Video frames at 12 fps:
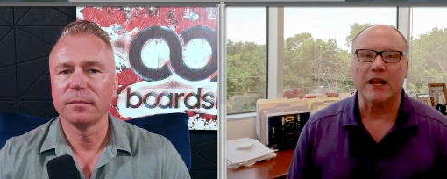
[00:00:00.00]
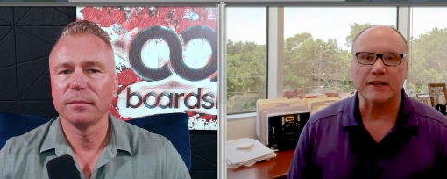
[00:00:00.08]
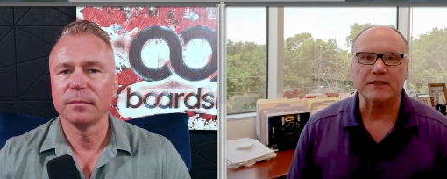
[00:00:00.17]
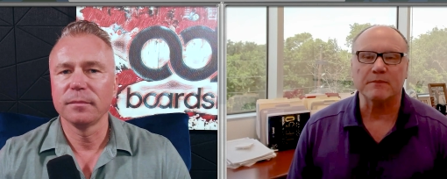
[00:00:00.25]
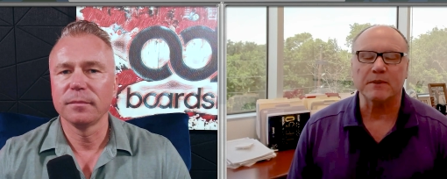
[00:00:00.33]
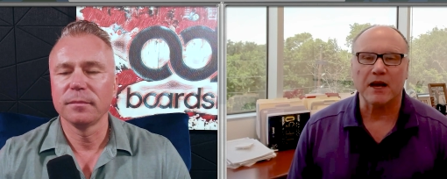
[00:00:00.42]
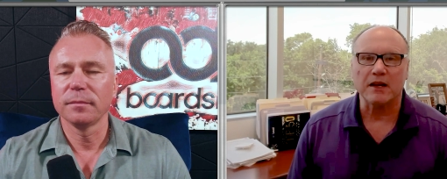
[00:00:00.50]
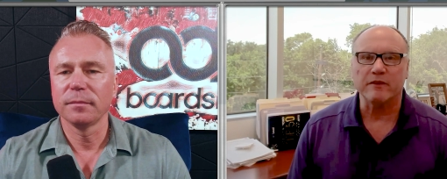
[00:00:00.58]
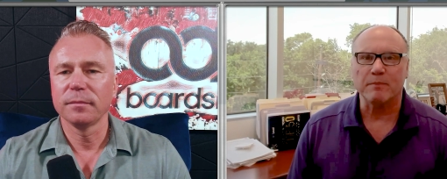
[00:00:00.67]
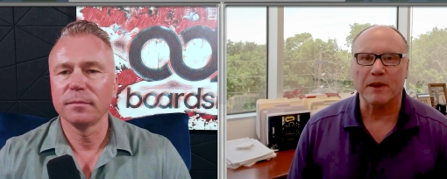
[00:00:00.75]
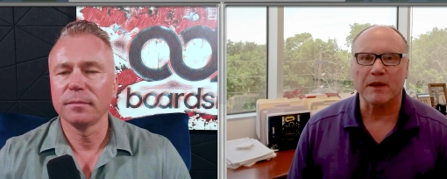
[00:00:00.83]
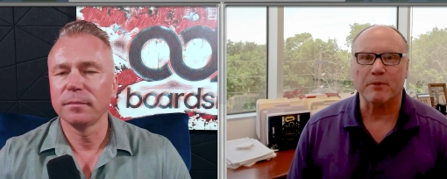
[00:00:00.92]
Speaker 1: like some kind of
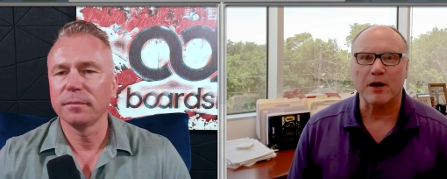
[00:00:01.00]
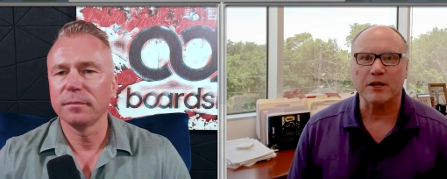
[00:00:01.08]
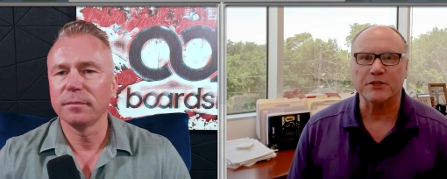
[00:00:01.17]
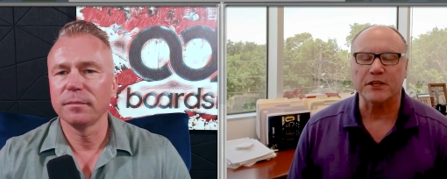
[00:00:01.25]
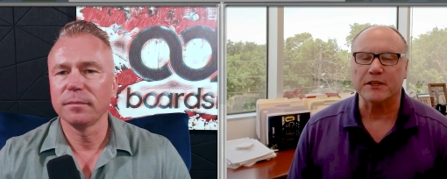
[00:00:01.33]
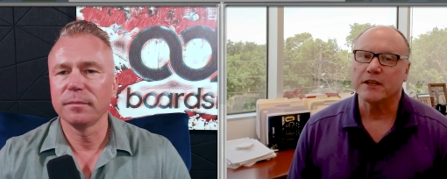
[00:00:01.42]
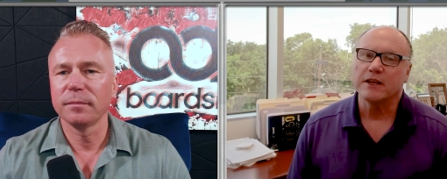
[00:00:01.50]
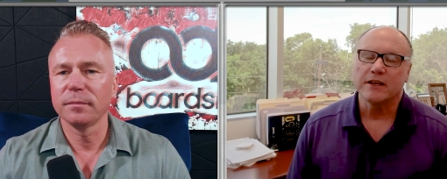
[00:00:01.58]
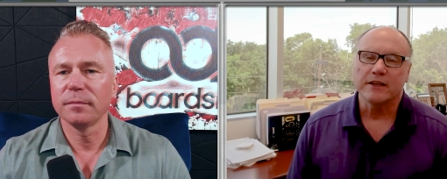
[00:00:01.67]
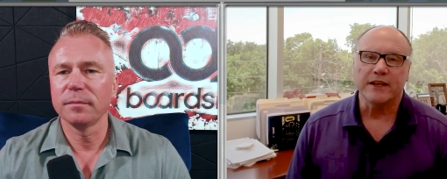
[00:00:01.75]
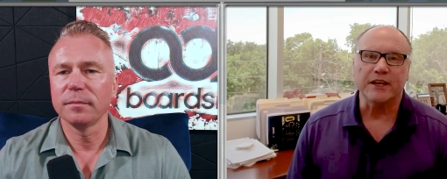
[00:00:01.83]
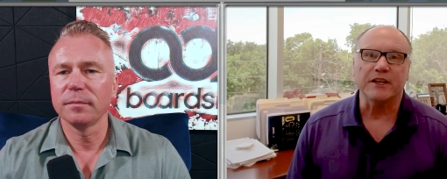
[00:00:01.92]
a pet project,
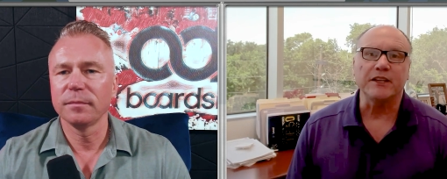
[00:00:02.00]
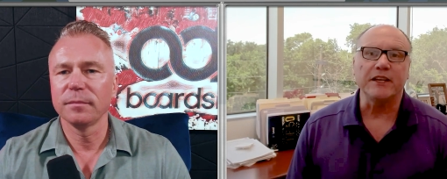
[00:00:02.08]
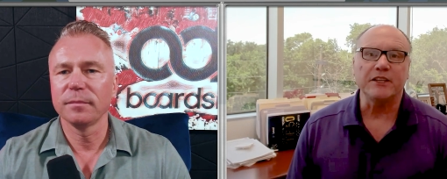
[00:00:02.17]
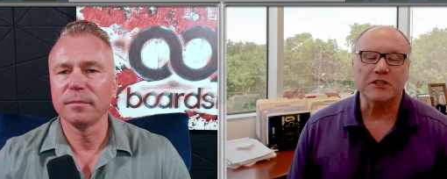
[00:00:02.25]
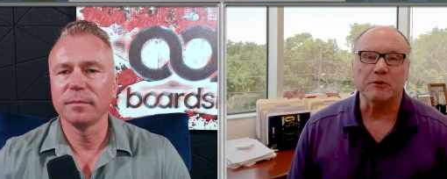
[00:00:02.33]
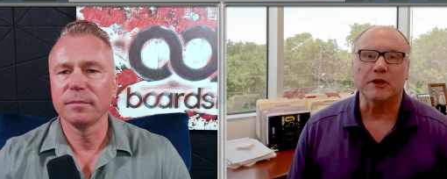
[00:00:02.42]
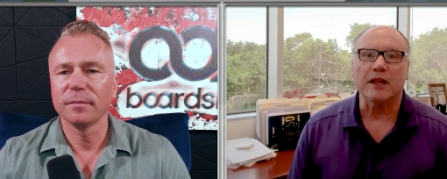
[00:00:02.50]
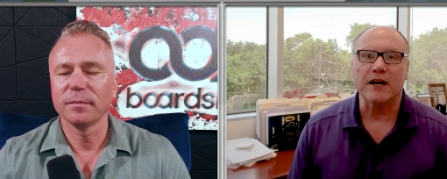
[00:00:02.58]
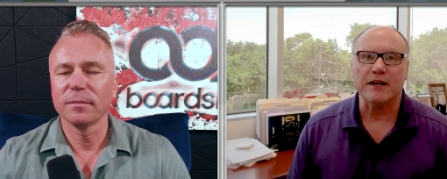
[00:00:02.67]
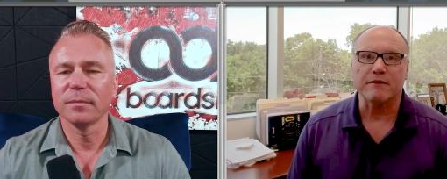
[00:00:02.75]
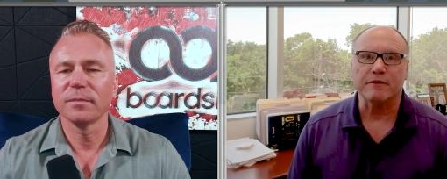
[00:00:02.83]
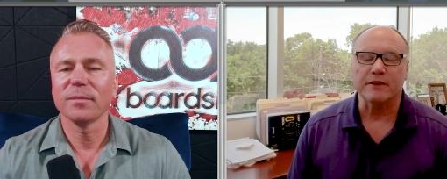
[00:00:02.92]
it could eat you
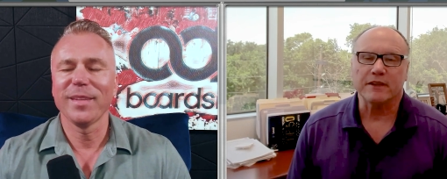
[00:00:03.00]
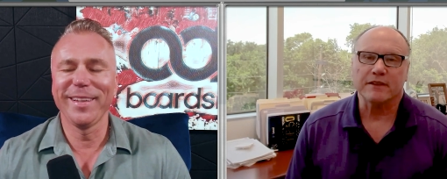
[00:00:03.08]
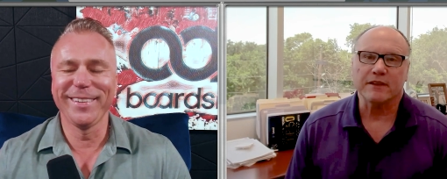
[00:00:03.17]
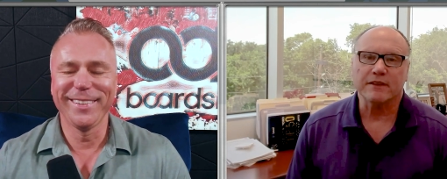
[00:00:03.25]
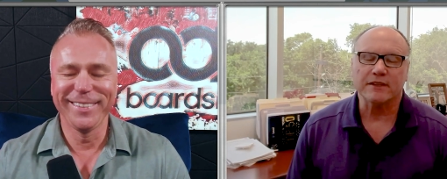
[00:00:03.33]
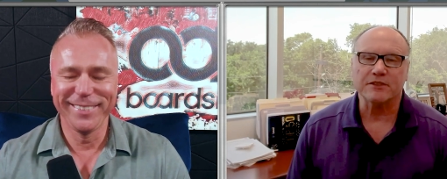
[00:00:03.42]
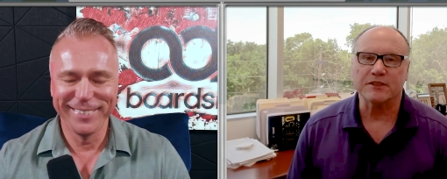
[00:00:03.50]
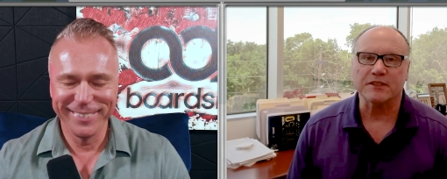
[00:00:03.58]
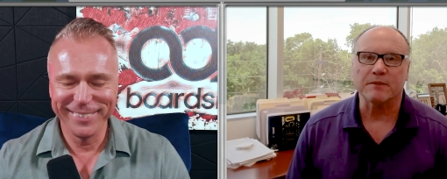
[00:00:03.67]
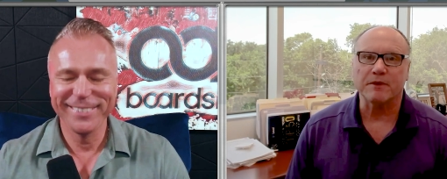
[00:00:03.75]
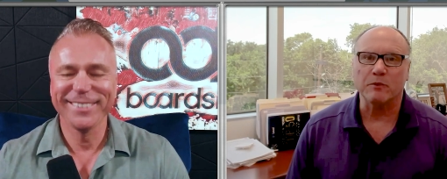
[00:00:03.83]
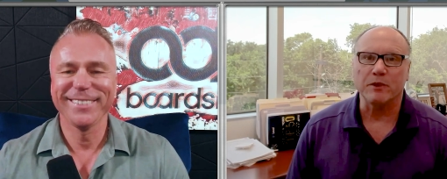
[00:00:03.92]
alive, and I think that's just
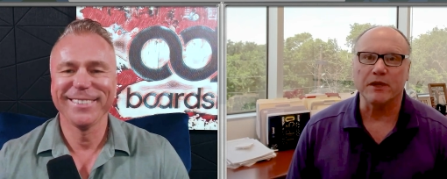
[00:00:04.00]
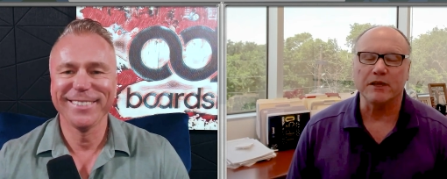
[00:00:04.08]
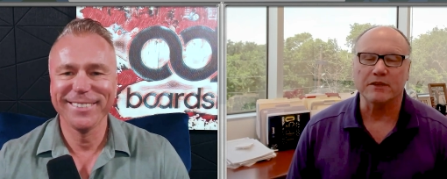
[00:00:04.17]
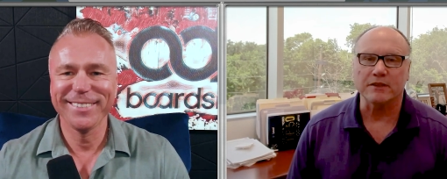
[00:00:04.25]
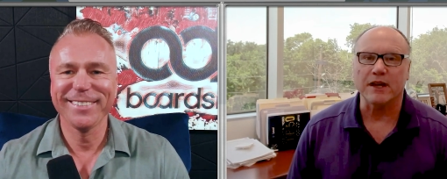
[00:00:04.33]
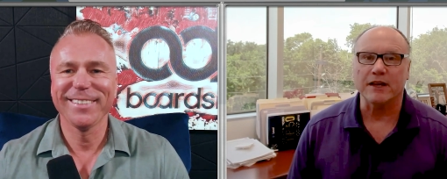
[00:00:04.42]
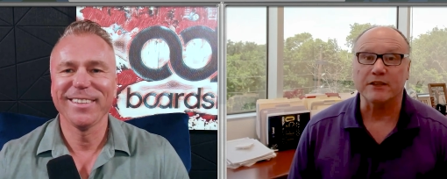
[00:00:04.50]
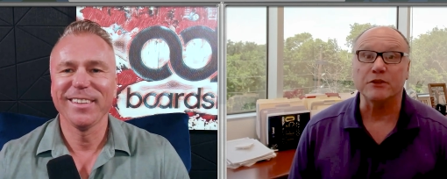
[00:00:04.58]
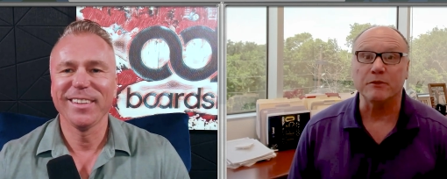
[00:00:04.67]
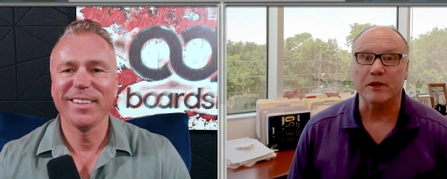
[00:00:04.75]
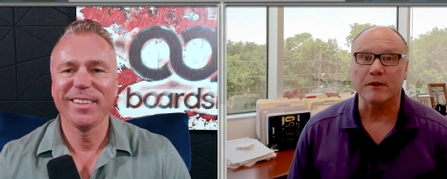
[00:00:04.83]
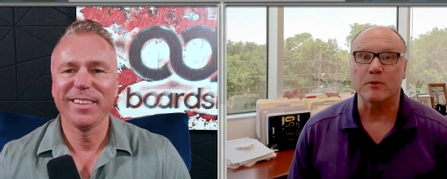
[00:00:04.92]
something we need to not
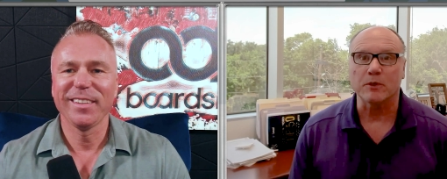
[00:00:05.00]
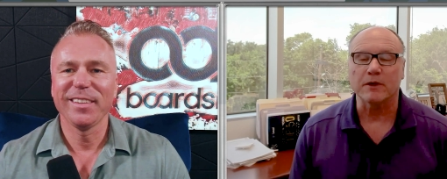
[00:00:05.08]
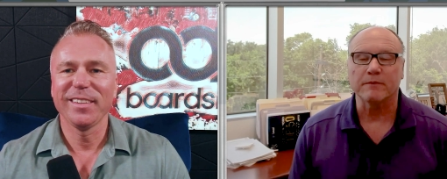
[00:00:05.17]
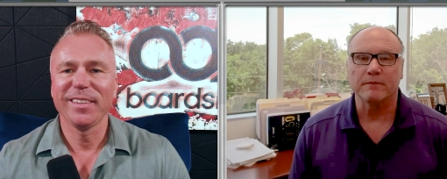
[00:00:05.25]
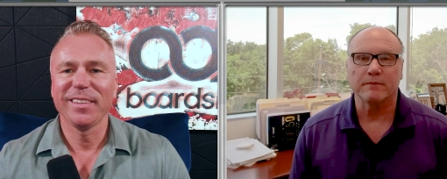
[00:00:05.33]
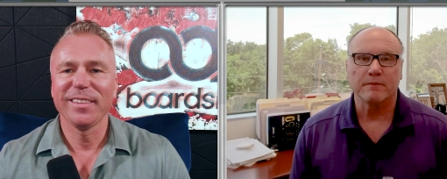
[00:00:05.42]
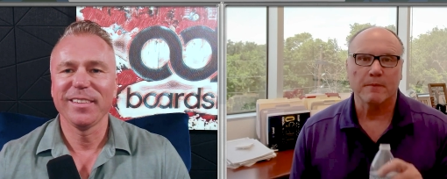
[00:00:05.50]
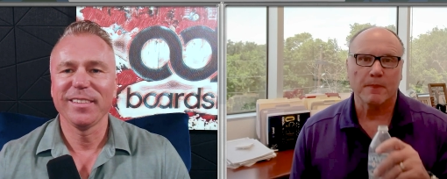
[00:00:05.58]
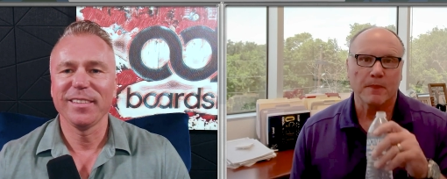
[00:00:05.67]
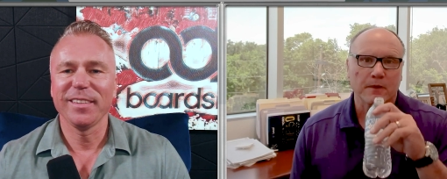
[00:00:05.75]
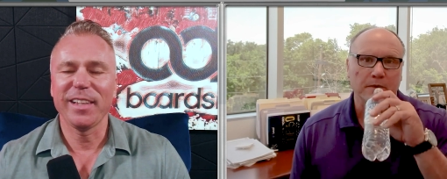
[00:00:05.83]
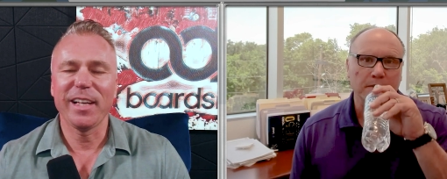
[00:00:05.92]
do anymore.
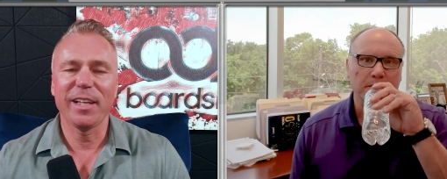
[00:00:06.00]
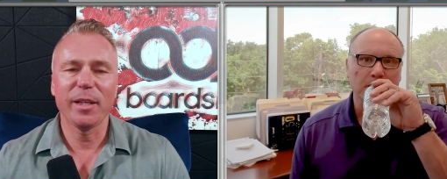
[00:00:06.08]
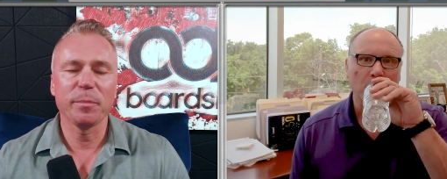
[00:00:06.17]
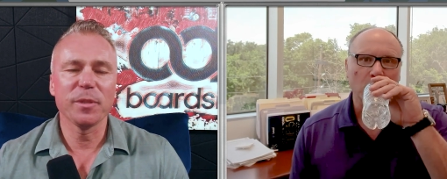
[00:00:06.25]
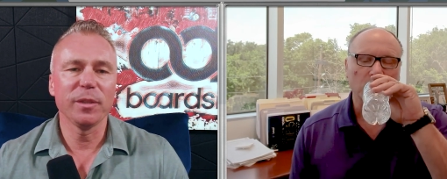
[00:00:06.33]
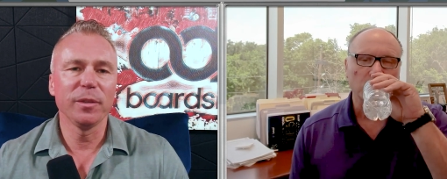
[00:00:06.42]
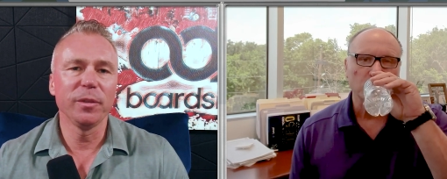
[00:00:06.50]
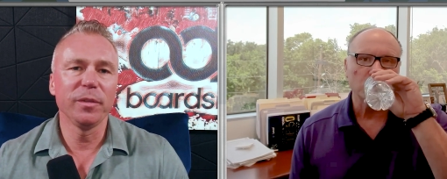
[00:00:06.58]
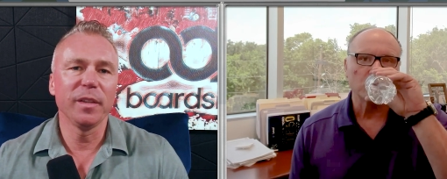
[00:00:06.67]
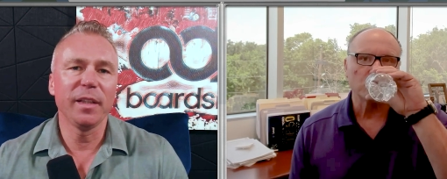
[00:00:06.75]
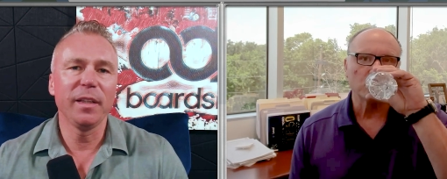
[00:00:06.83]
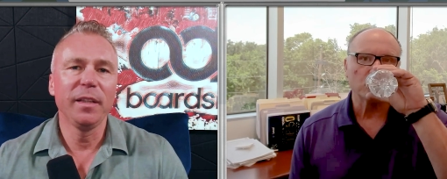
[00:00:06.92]
Speaker 2: Yeah,
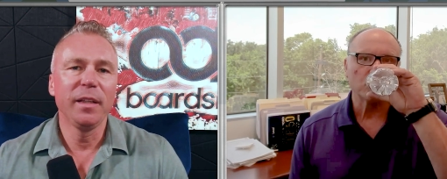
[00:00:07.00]
absolutely.